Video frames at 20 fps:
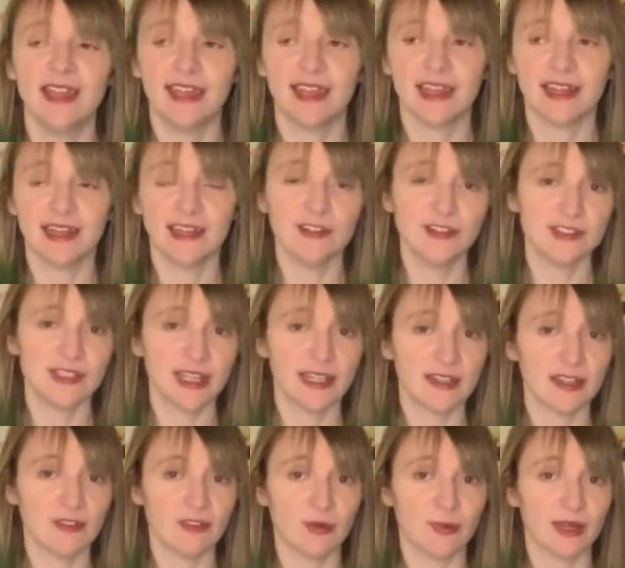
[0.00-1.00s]
And I understand
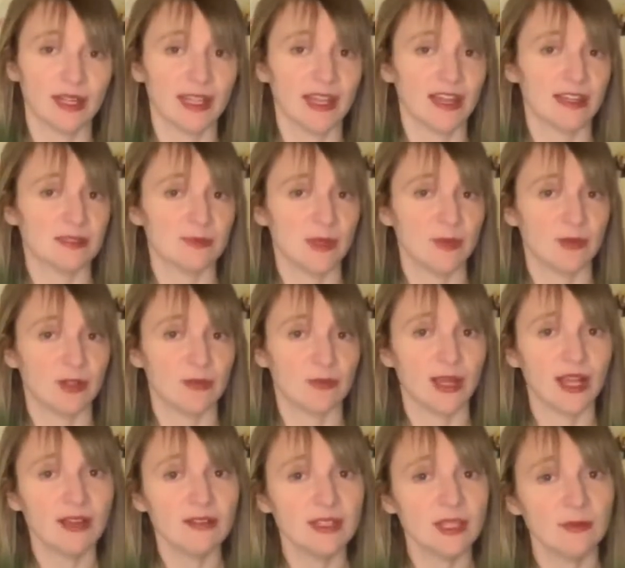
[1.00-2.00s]
not everybody has people
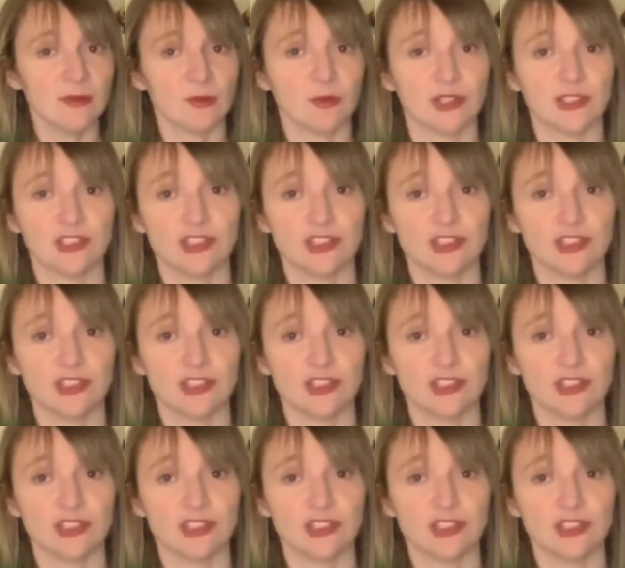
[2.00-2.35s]
around them that want